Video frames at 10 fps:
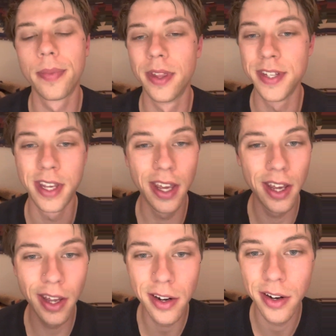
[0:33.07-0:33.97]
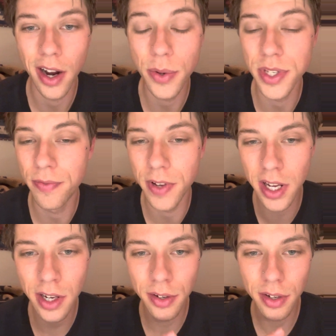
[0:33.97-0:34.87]
As a kid, I was a
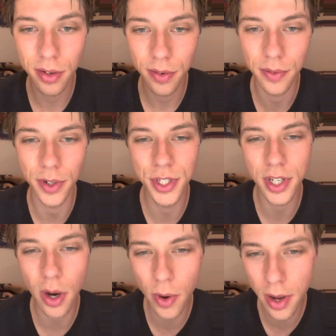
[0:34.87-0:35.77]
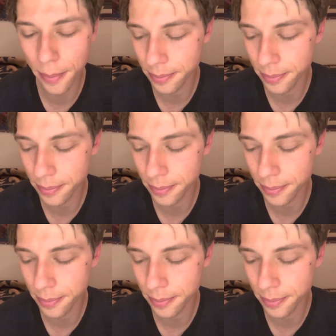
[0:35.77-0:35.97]
fiend for soda.